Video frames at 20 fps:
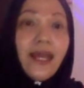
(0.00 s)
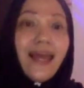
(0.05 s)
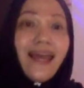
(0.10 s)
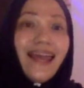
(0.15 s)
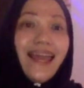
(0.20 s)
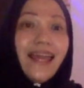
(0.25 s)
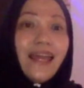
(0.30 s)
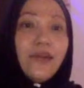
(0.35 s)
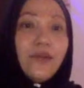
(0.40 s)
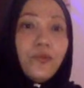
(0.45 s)
okay?
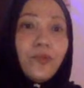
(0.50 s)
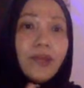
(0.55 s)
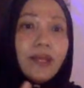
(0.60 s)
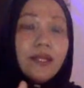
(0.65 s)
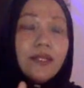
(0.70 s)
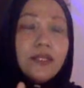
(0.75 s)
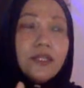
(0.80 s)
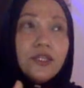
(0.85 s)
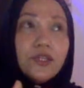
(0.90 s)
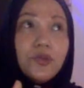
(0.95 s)
And
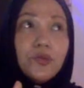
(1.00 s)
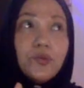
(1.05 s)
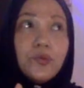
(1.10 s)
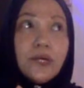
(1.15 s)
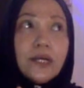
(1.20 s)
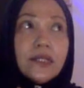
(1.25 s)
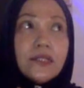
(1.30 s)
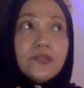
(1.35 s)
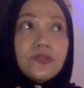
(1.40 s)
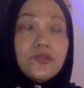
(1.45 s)
when you
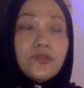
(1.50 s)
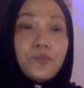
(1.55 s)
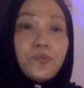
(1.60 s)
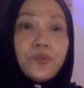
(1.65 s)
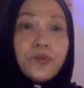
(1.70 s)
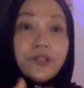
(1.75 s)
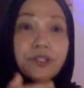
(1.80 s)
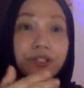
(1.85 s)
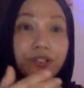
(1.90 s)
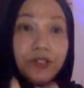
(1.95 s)
want to
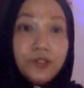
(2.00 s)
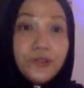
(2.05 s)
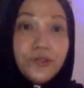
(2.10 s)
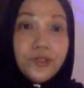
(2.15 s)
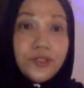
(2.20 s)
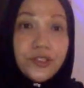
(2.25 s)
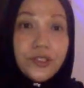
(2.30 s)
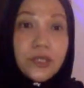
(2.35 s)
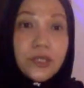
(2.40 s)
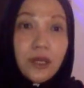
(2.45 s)

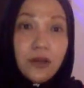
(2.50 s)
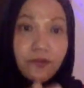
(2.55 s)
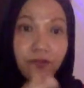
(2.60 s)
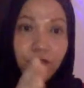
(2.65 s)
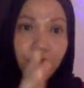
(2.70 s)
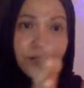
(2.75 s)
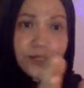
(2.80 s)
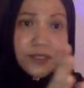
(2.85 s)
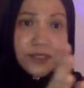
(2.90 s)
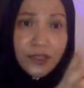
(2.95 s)
produce
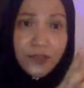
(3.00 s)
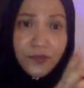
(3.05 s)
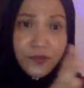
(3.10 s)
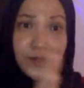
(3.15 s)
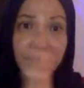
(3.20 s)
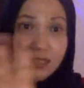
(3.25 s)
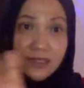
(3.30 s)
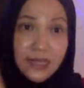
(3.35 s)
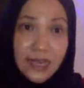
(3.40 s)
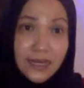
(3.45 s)
for
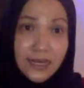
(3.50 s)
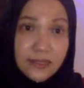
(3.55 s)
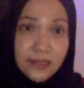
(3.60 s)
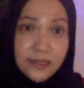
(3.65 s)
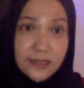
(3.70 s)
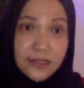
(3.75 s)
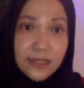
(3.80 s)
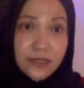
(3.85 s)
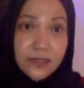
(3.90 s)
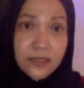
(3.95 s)
different
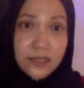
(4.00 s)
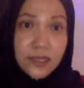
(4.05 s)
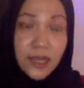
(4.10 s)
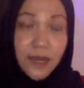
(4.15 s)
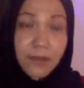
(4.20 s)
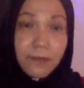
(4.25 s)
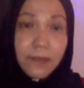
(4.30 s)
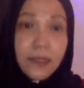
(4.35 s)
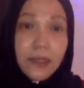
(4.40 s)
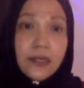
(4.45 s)
sizes and
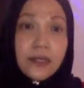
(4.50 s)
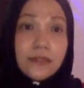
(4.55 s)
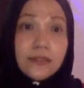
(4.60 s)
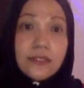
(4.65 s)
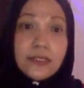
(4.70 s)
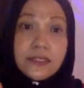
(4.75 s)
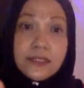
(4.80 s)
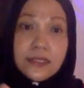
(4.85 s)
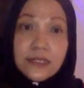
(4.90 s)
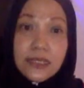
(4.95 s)
shape,
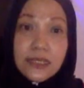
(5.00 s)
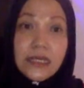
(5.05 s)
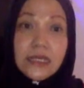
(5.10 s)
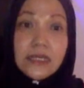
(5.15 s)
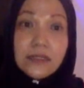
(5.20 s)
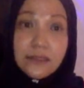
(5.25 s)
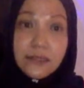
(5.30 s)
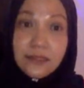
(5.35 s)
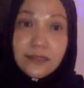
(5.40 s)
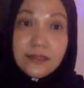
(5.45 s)
the
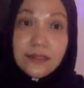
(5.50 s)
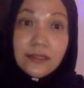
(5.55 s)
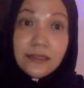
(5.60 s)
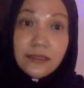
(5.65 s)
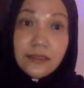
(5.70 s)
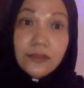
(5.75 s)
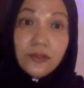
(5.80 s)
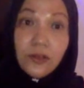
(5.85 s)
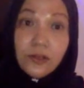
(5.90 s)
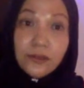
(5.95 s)
skill is
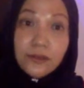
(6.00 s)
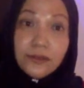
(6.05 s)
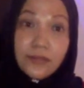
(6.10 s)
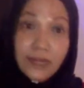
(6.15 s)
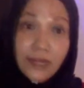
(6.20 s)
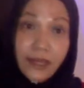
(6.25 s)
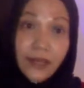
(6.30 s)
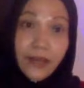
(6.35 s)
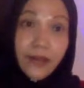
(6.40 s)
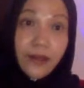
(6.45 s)
still not
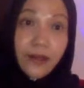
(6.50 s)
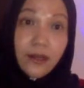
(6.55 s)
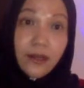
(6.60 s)
there.